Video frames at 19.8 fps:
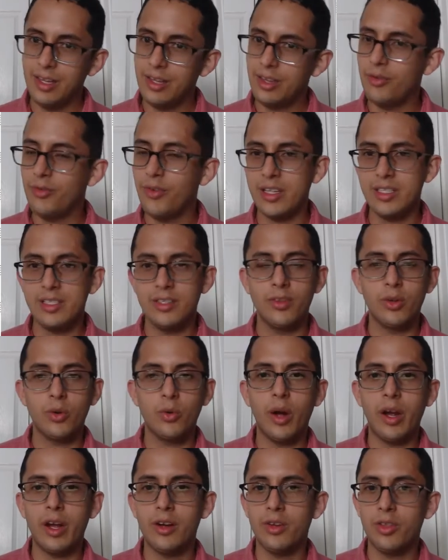the rest of the
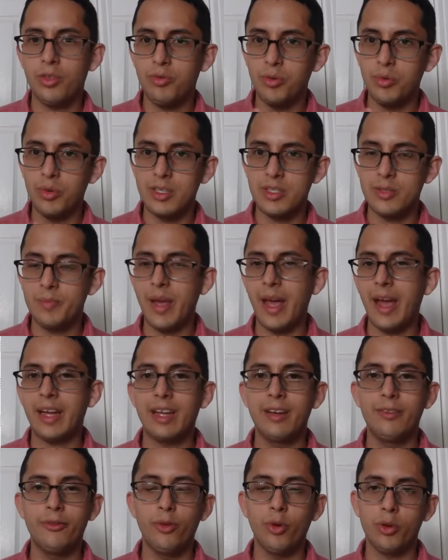choir through this back
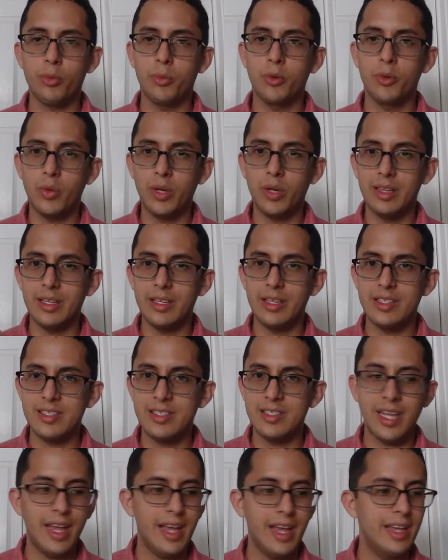and forth between this
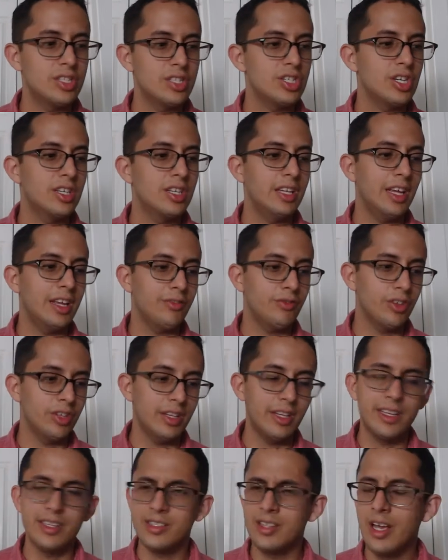tension and
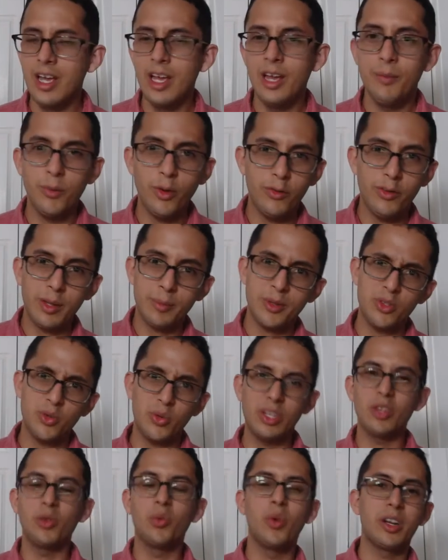release, moving
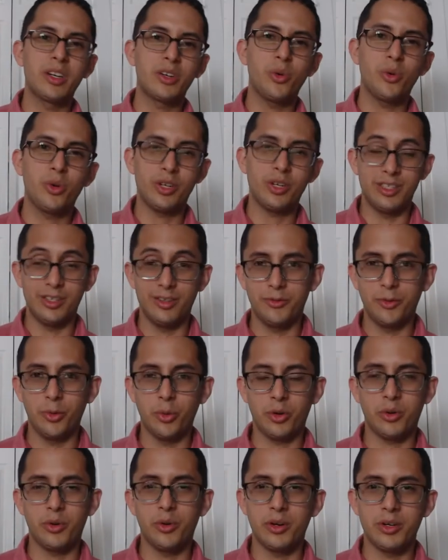between the one chord and the
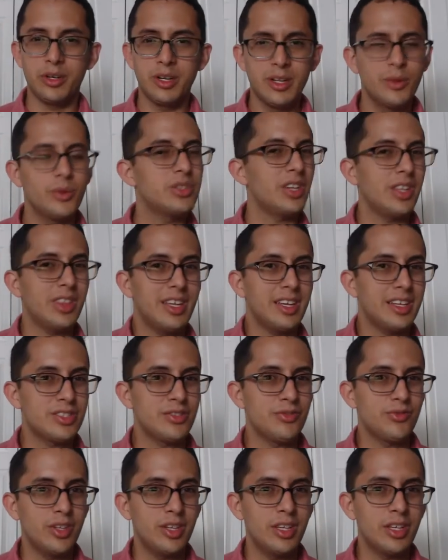four chord, which I think is a
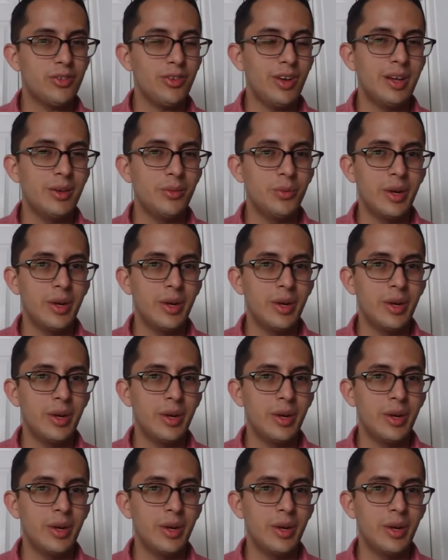really great